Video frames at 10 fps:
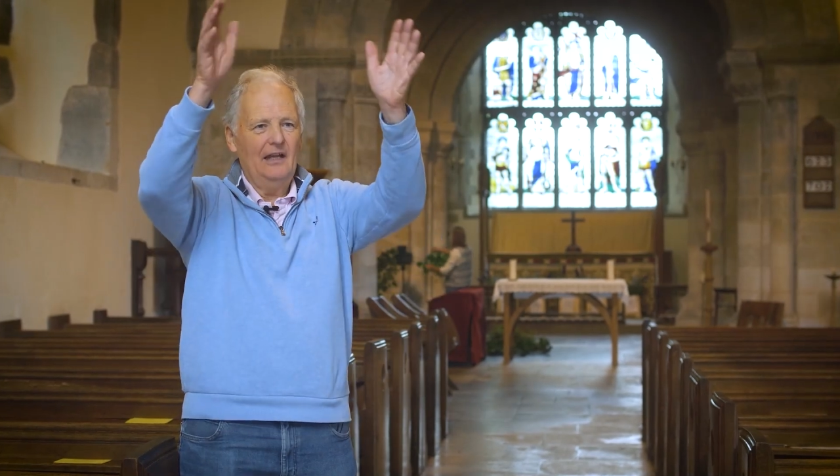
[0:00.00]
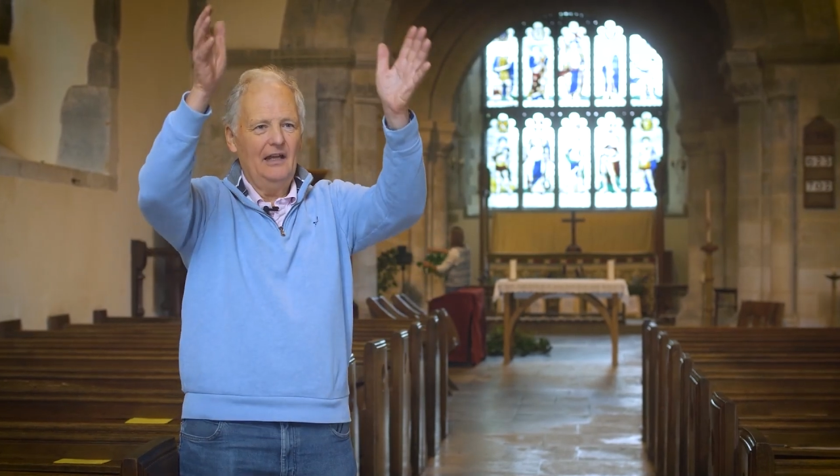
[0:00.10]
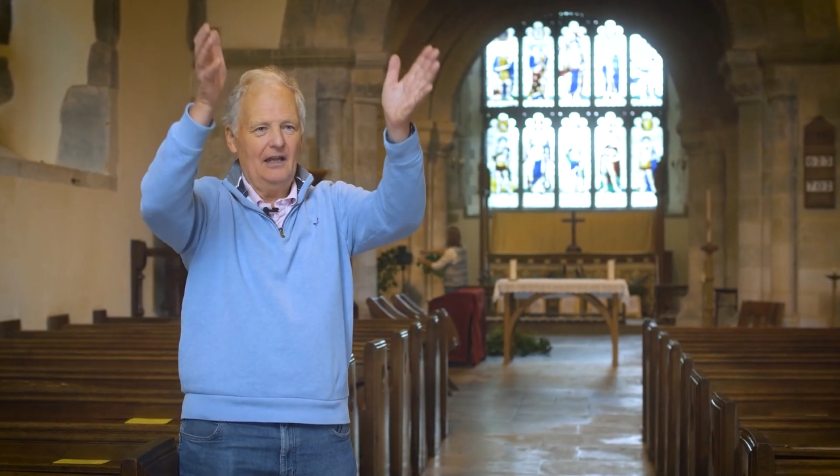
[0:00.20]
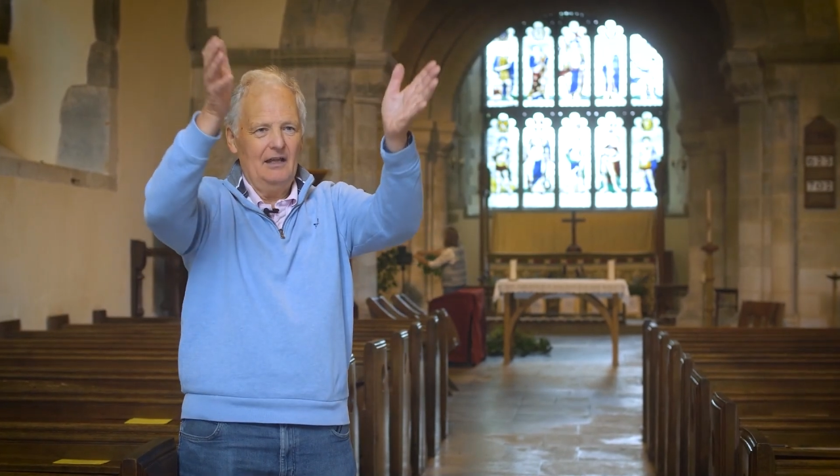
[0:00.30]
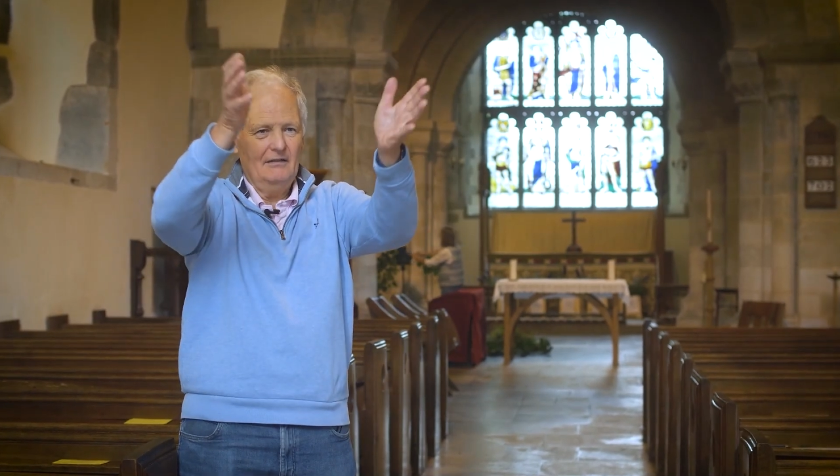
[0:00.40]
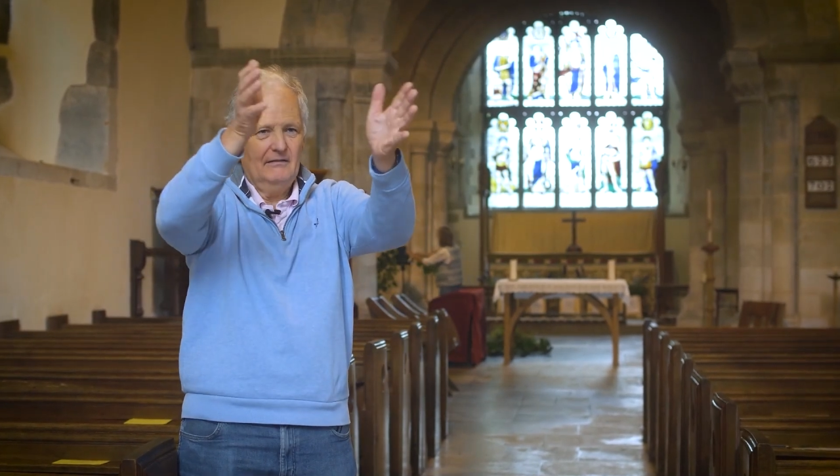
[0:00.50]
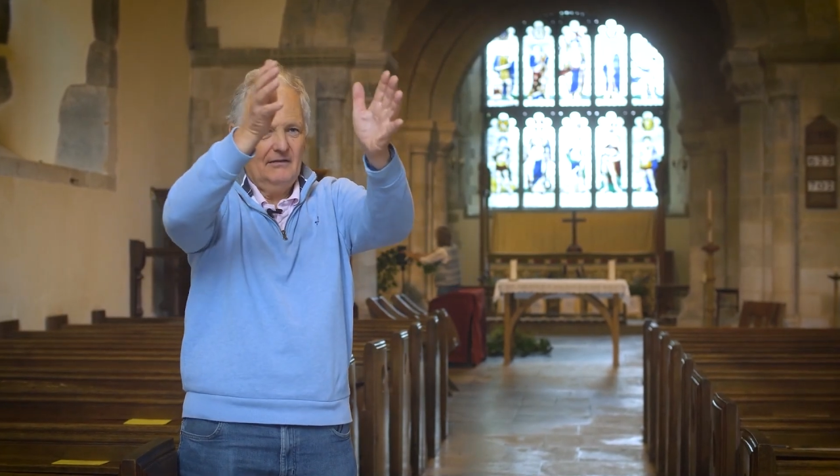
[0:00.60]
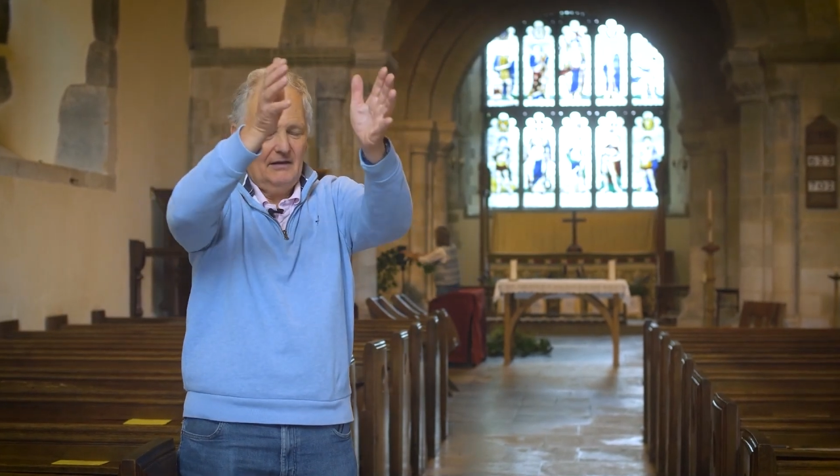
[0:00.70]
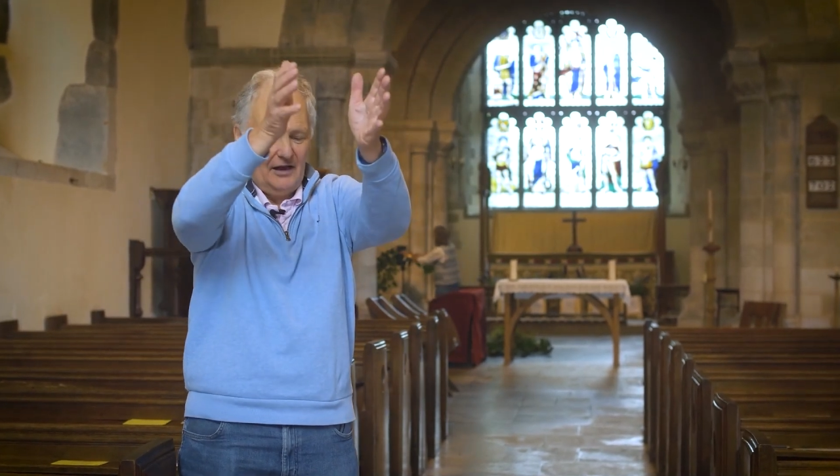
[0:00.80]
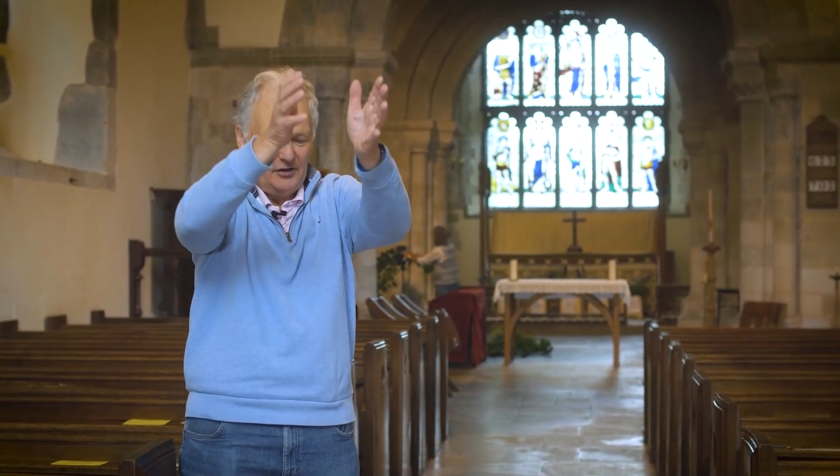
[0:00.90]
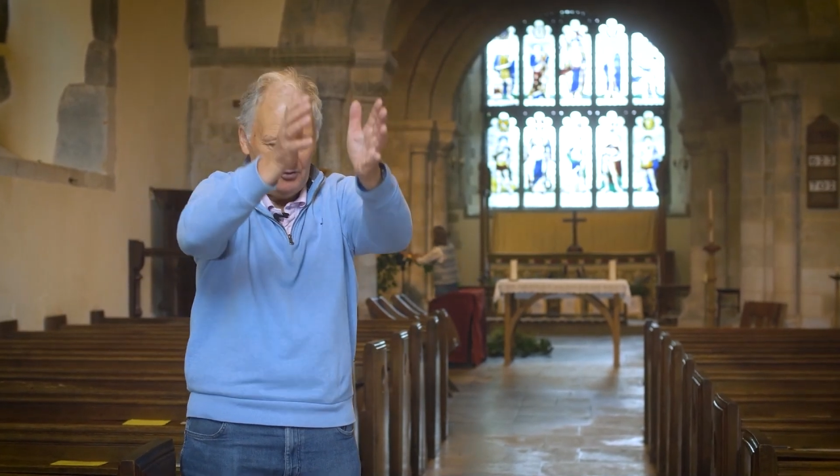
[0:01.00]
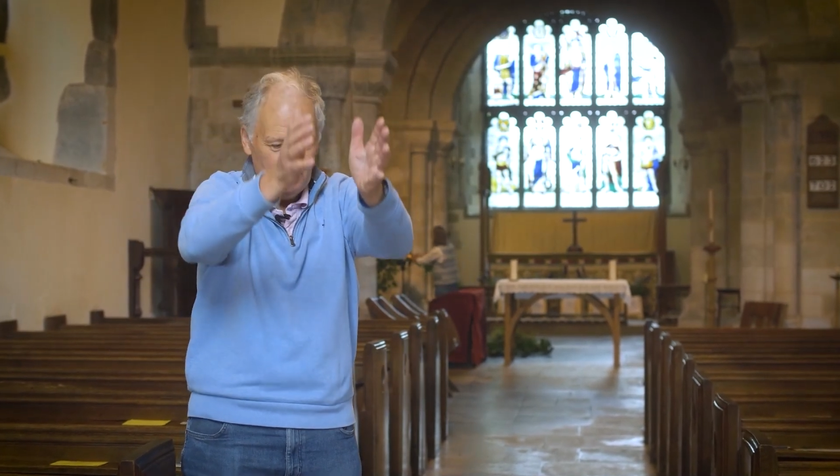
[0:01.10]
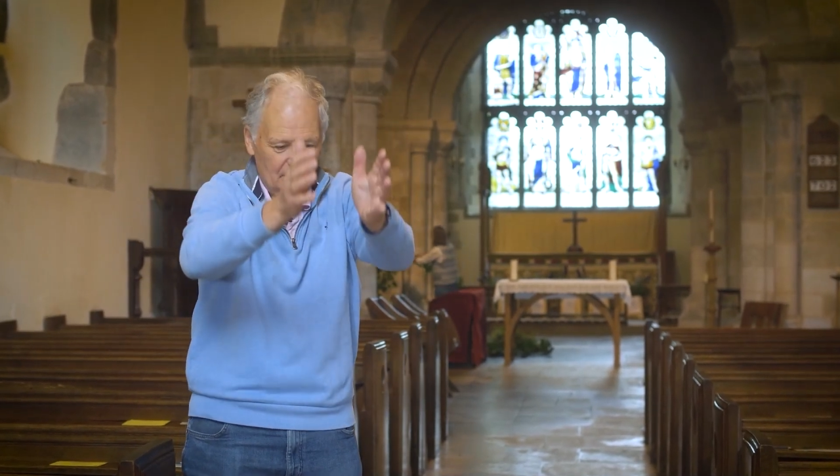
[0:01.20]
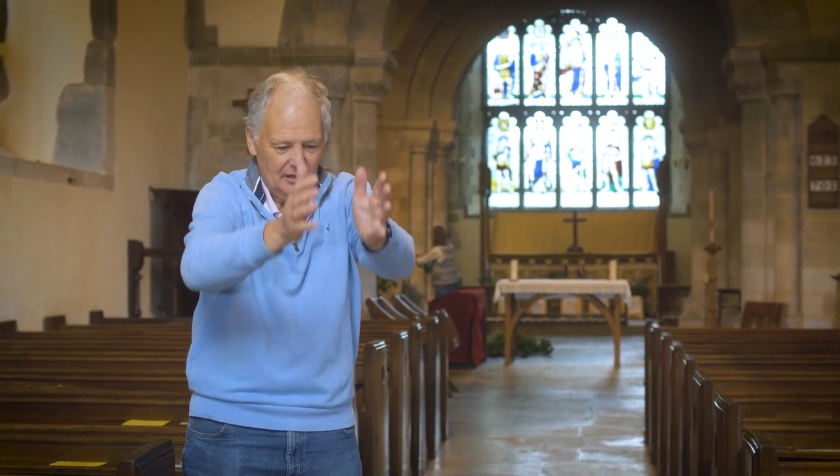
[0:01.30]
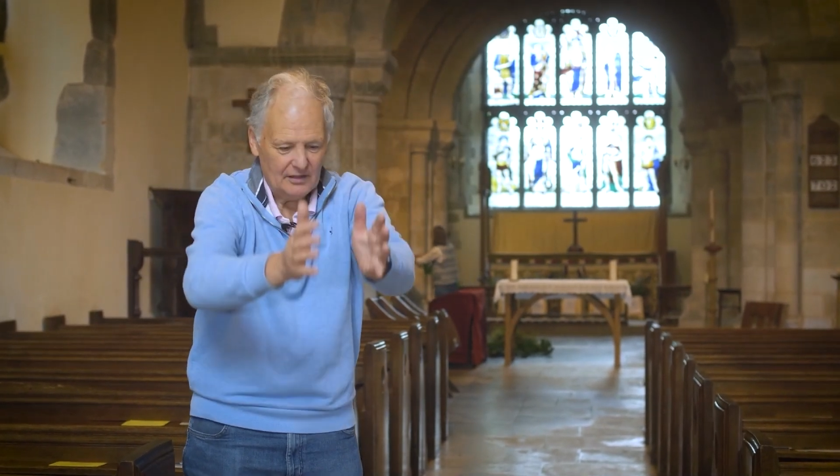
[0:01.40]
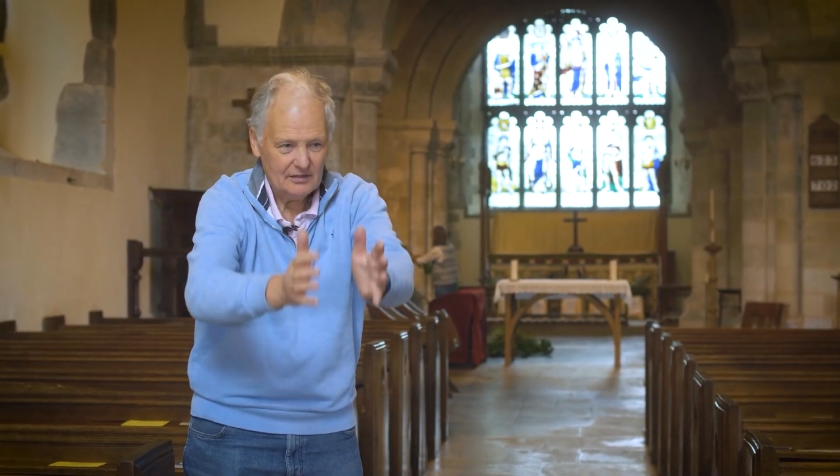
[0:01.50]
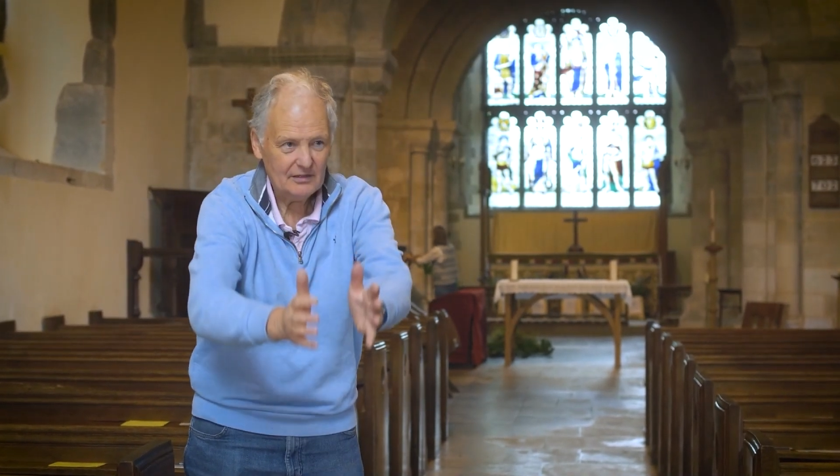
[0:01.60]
air and you can get a